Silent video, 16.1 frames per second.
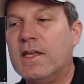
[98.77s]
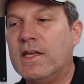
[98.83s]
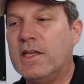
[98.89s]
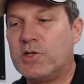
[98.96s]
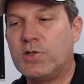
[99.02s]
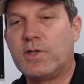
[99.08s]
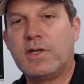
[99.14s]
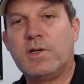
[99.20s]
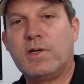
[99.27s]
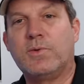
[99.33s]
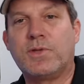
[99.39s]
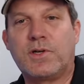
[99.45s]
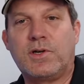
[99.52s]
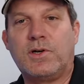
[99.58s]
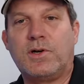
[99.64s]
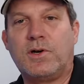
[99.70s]
is you get on
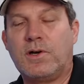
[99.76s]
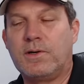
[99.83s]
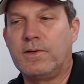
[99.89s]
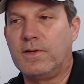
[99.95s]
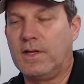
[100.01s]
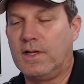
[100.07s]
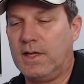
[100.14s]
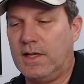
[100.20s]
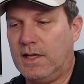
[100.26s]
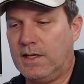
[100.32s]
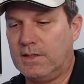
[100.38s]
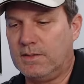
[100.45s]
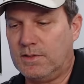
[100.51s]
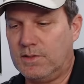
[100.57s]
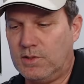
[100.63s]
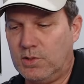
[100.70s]
the car
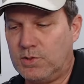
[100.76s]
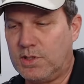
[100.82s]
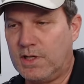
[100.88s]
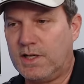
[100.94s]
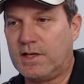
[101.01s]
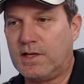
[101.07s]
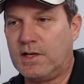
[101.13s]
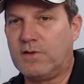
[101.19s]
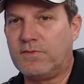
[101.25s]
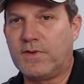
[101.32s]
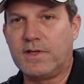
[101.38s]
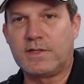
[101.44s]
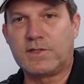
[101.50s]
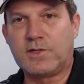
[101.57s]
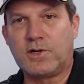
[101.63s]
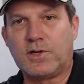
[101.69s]
and you take off,
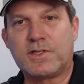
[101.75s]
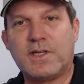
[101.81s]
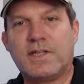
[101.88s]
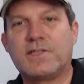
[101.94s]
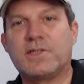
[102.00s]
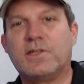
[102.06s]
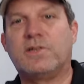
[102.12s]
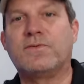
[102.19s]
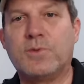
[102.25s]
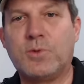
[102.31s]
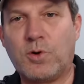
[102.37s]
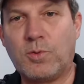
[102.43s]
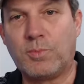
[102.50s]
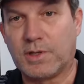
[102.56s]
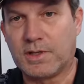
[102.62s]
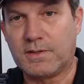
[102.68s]
and the car takes off
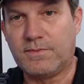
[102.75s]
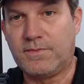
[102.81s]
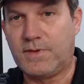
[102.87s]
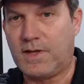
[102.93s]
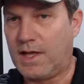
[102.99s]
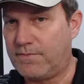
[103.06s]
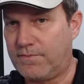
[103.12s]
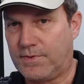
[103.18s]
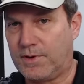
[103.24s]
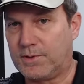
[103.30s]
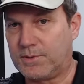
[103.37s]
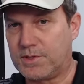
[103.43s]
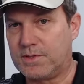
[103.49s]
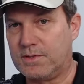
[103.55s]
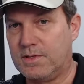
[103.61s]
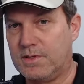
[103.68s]
normally at first.